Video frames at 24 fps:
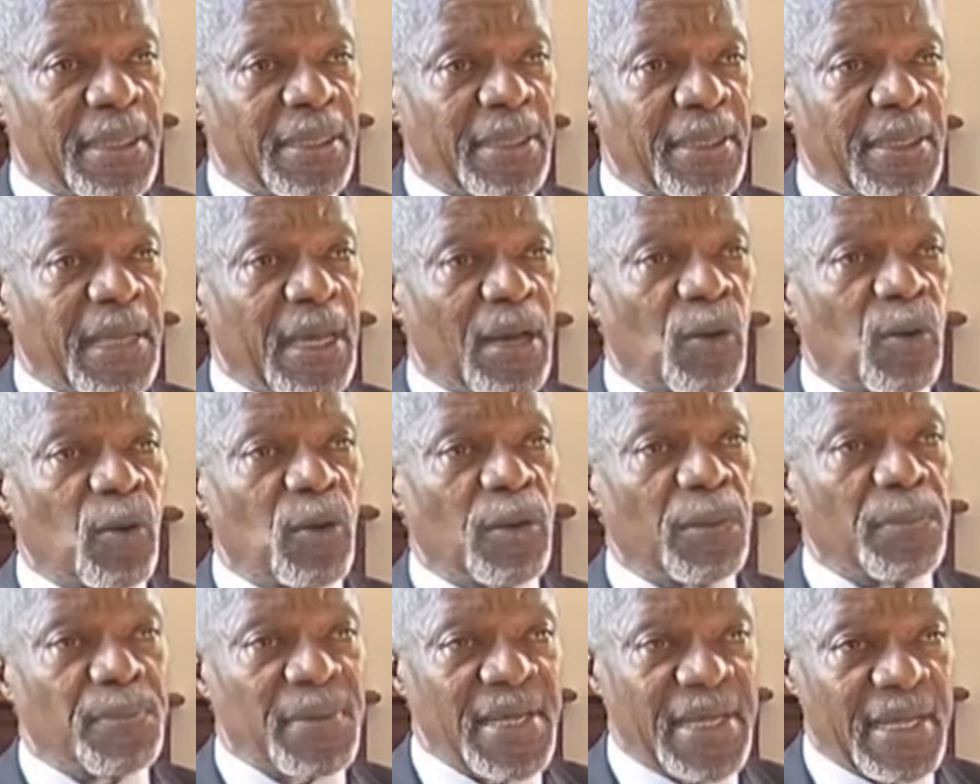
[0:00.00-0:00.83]
their
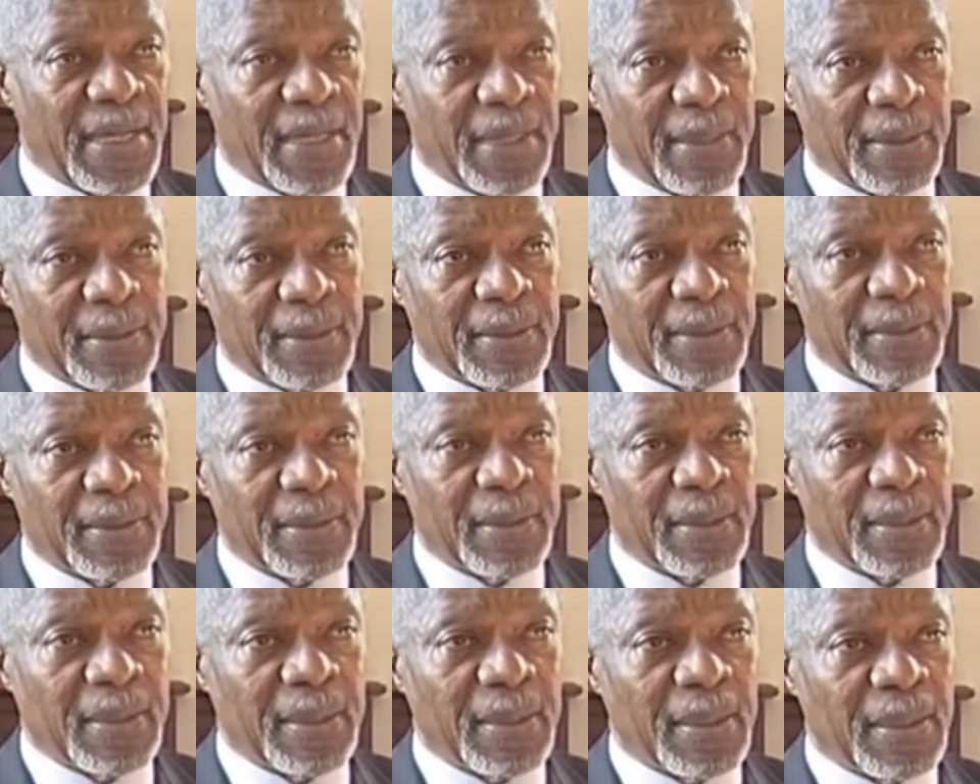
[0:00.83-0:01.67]
whole being,
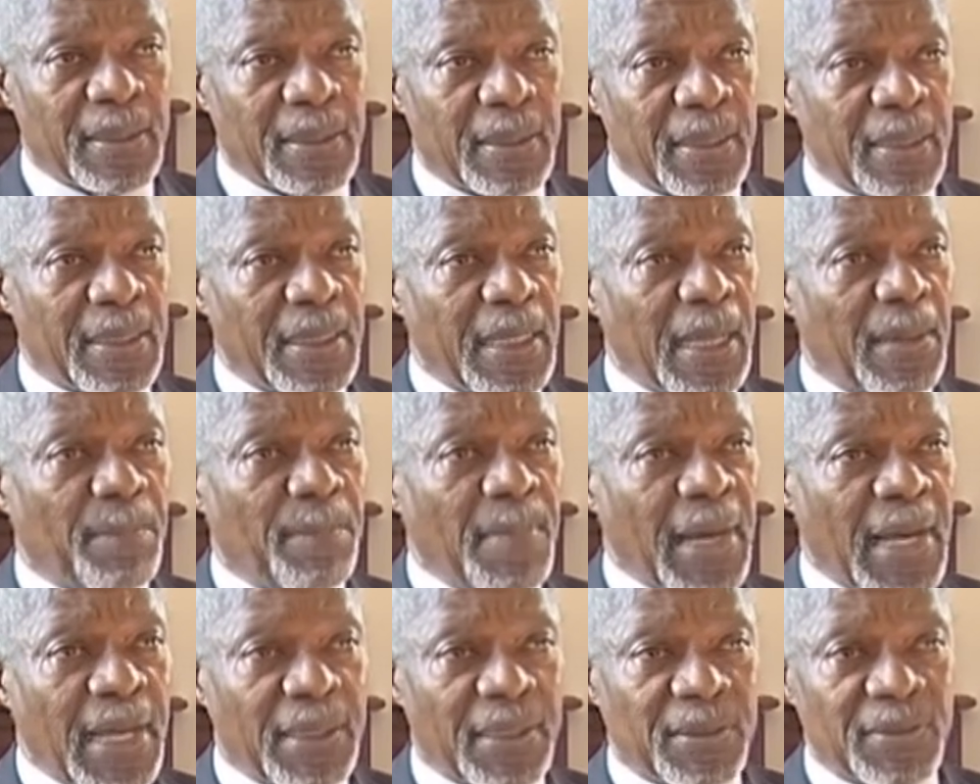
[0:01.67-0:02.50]
their
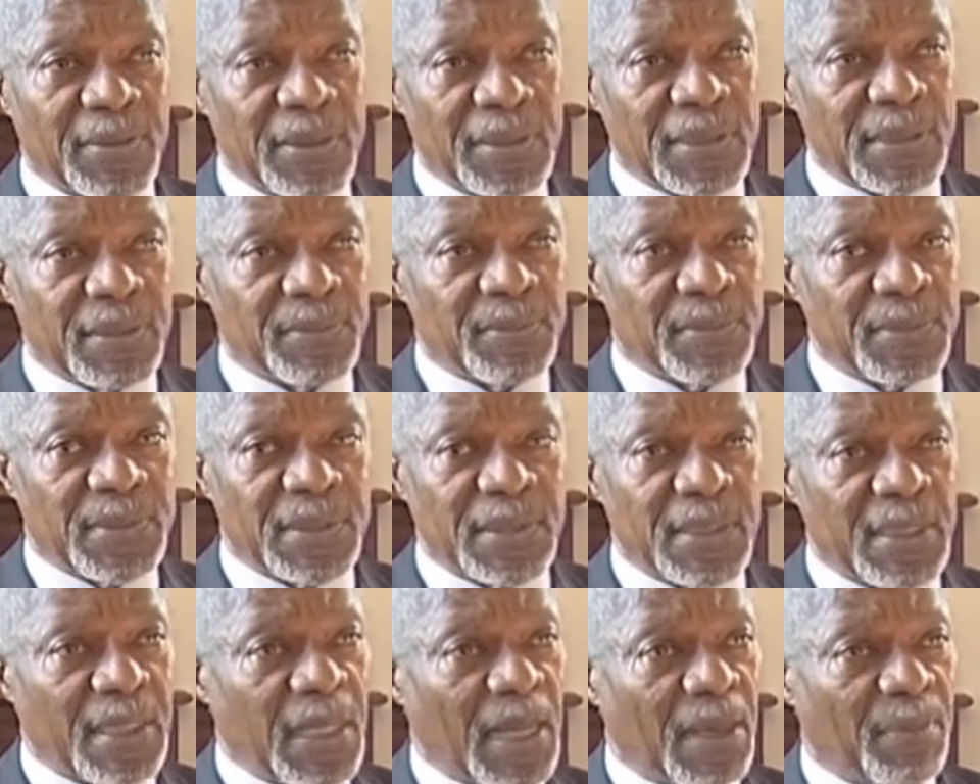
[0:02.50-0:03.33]
mannerisms,
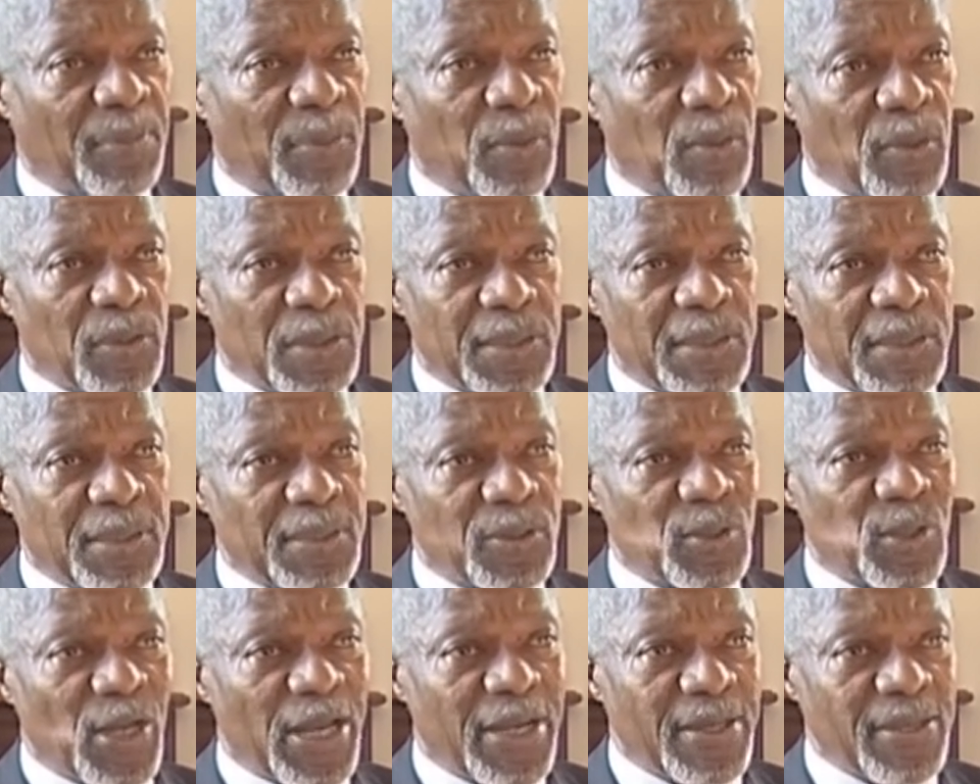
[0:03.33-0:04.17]
their approach
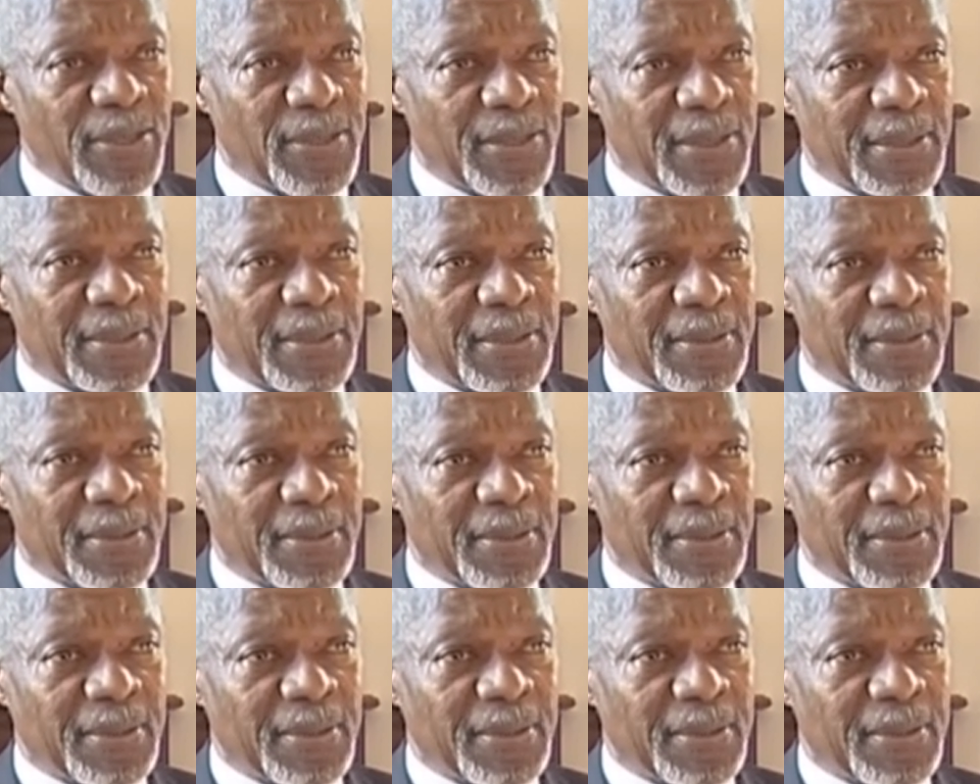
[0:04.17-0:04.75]
changes.